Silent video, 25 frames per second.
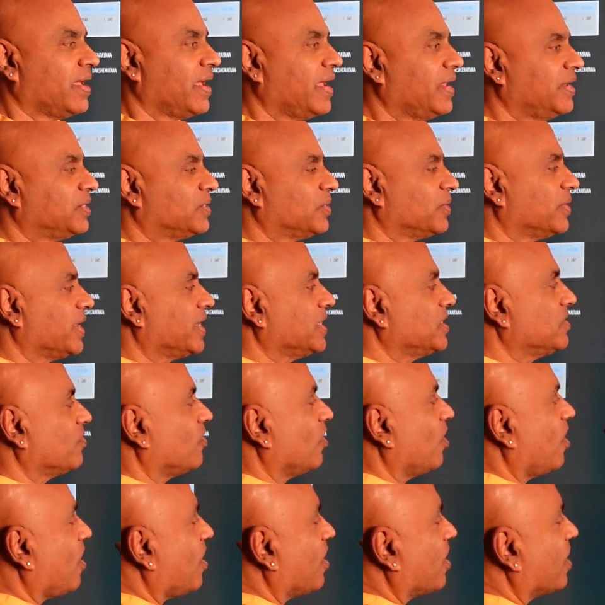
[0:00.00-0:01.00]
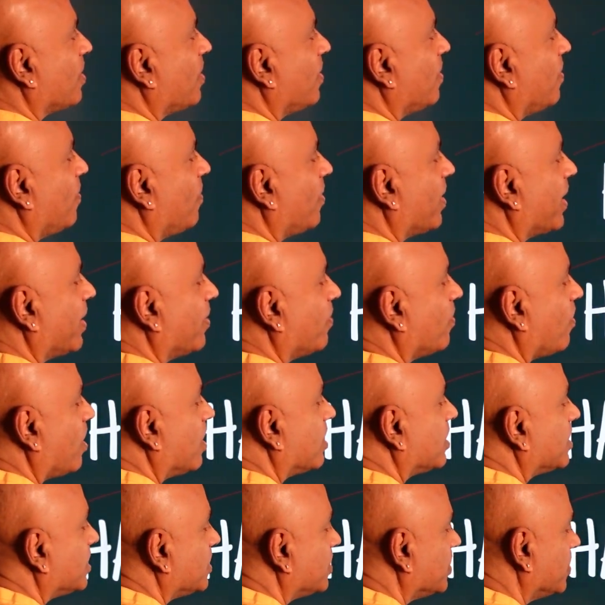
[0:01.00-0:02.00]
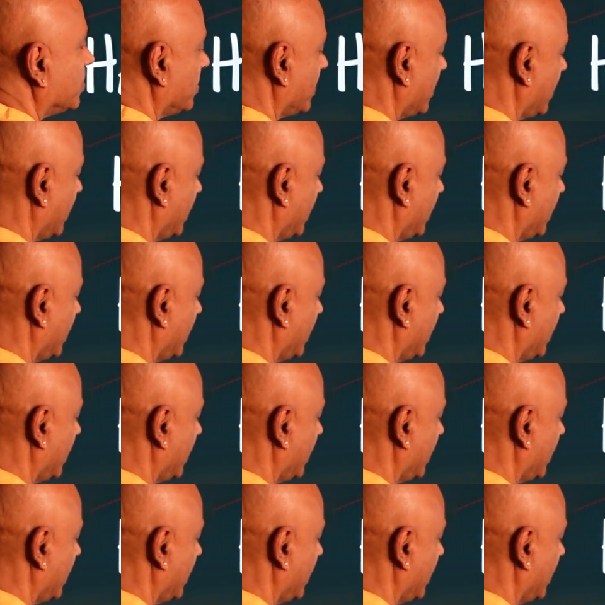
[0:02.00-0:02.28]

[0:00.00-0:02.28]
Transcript: In today's vlog, what I want to do